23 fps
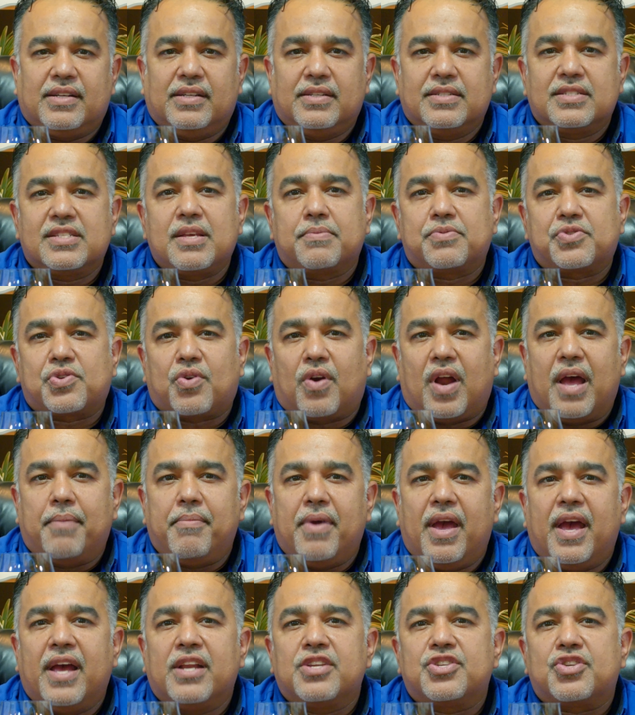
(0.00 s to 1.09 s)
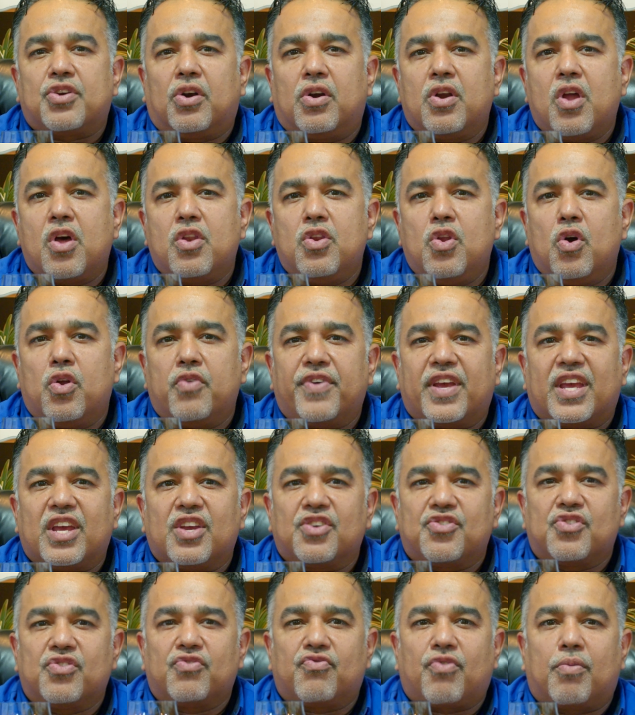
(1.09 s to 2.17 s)
subscribe, and turn on
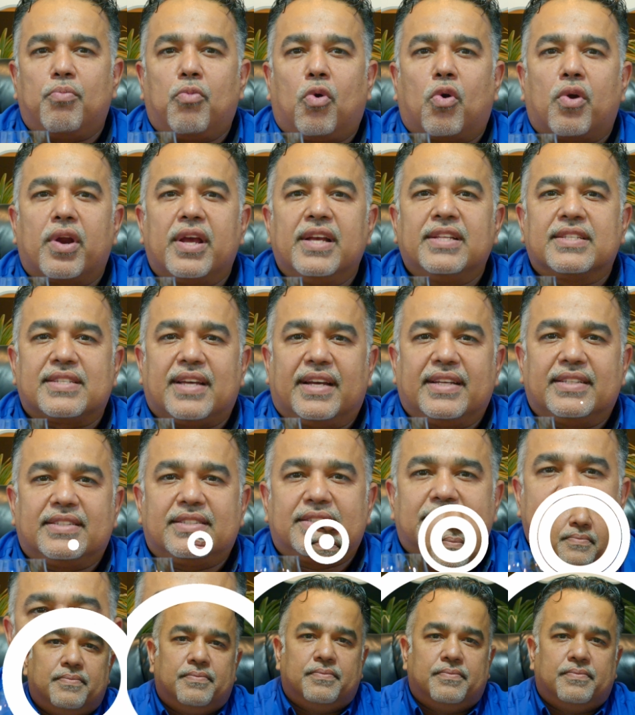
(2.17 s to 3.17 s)
notifications for more insights.